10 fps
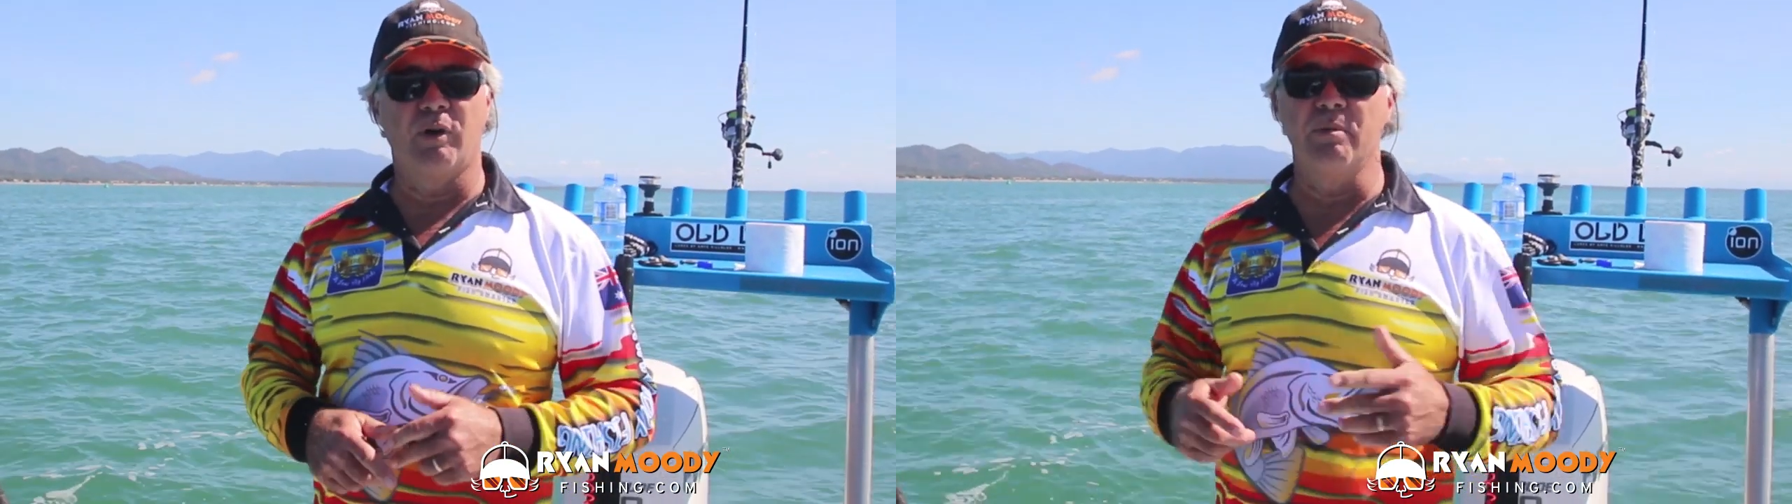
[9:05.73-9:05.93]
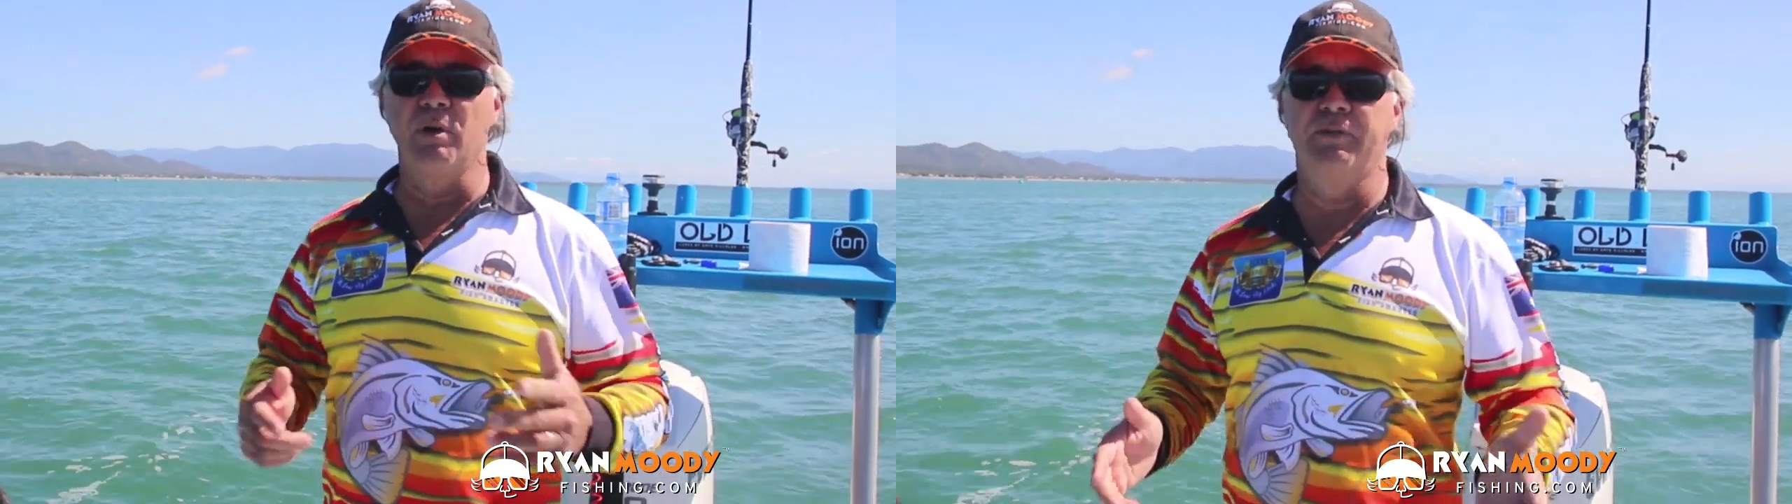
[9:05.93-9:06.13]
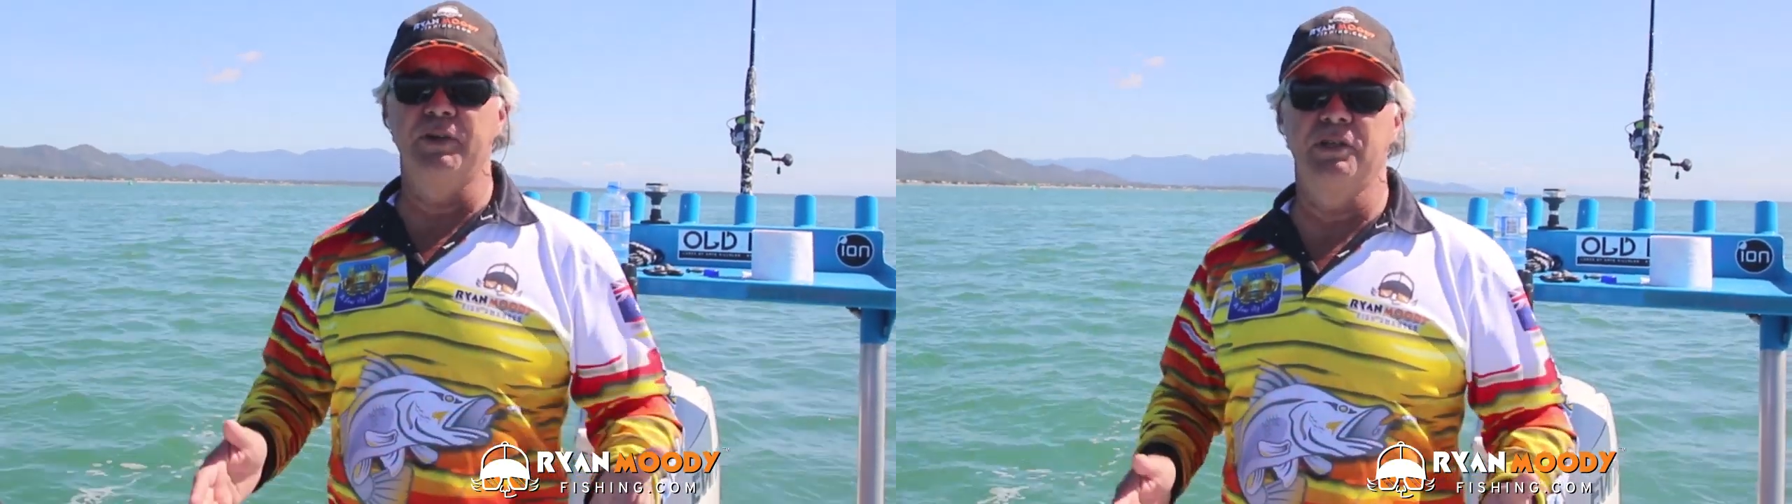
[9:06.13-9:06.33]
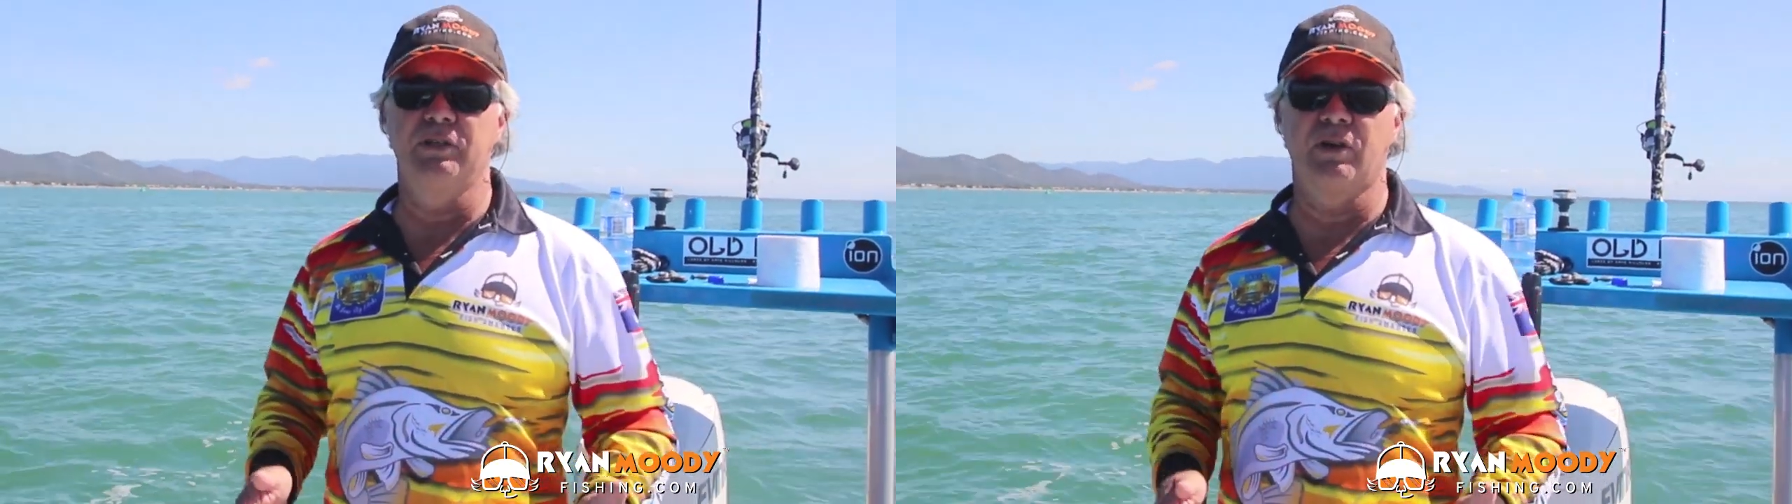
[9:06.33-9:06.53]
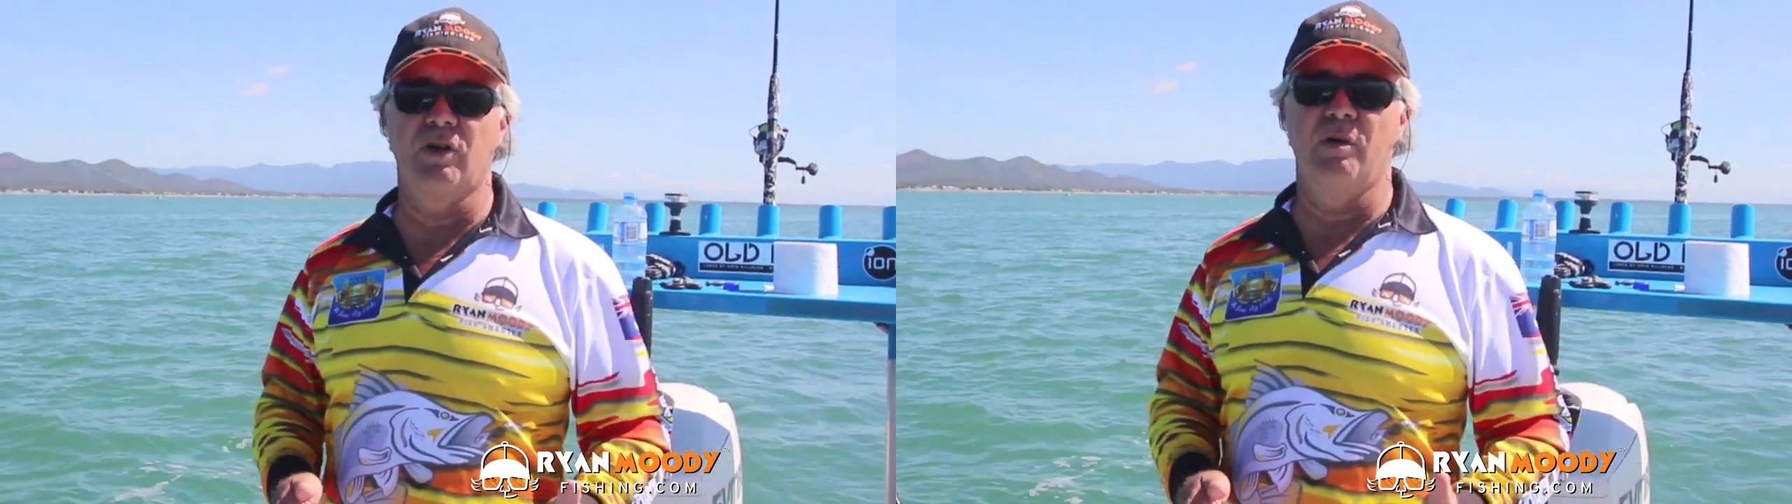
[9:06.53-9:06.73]

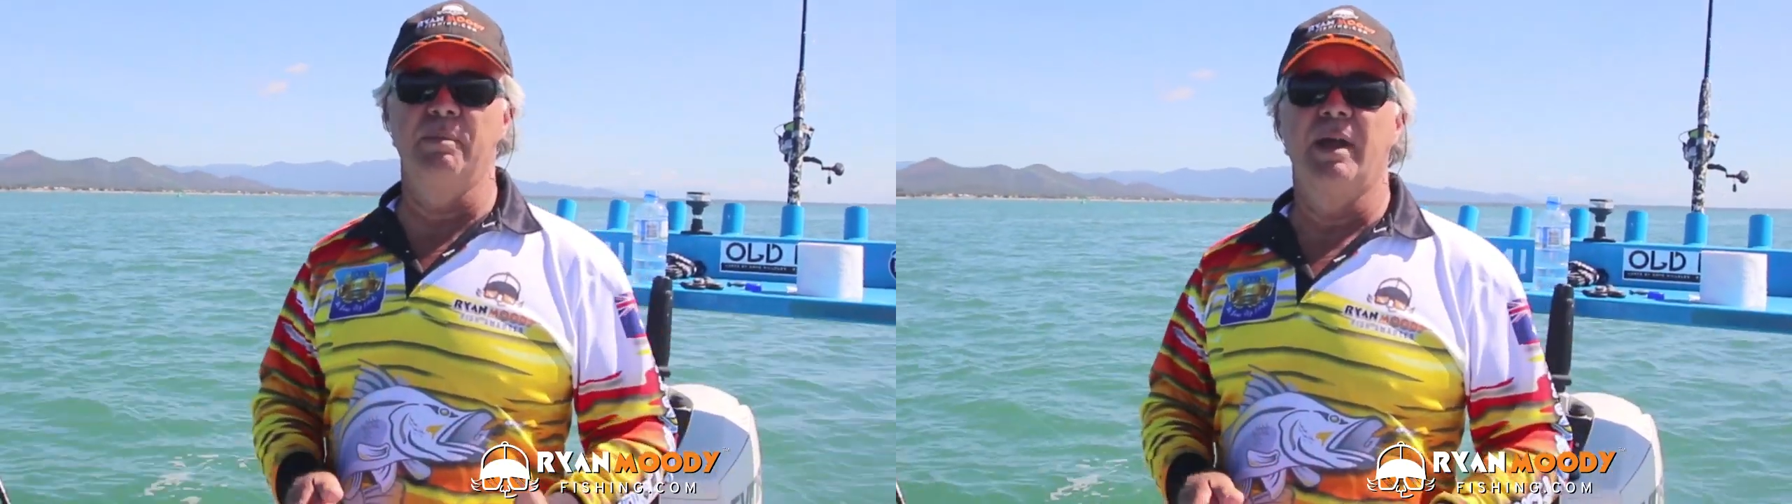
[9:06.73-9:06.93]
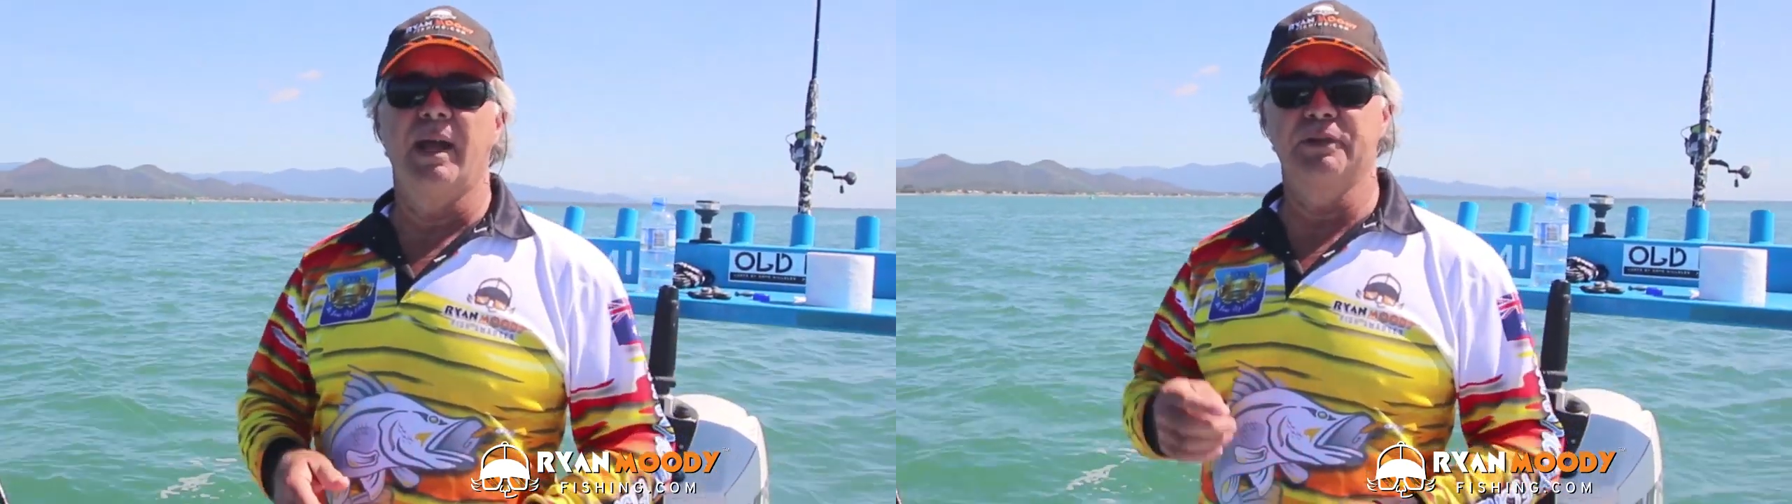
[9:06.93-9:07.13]
ryanmoodyfishing.com,